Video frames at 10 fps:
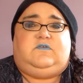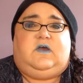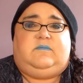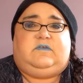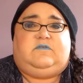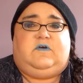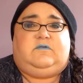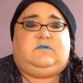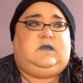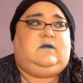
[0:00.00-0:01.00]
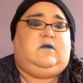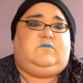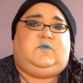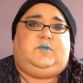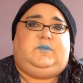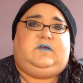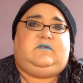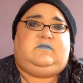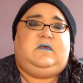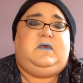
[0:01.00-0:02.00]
times I felt really uncomfortable because